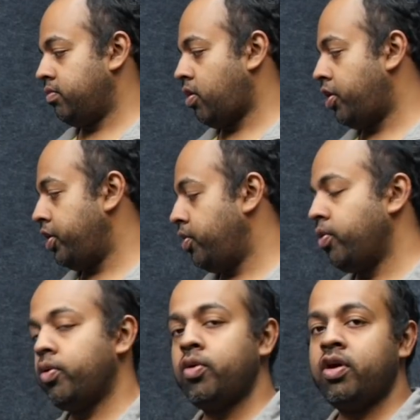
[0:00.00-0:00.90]

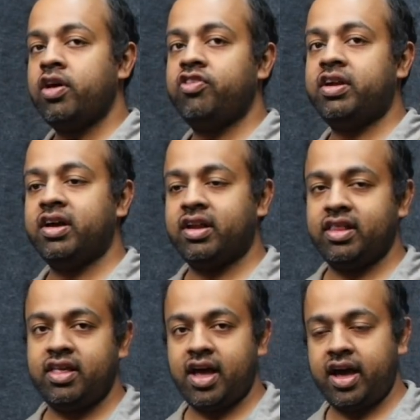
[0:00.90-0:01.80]
audio jitter
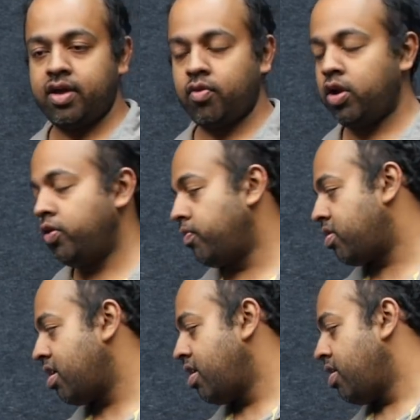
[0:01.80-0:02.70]
at the higher volumes.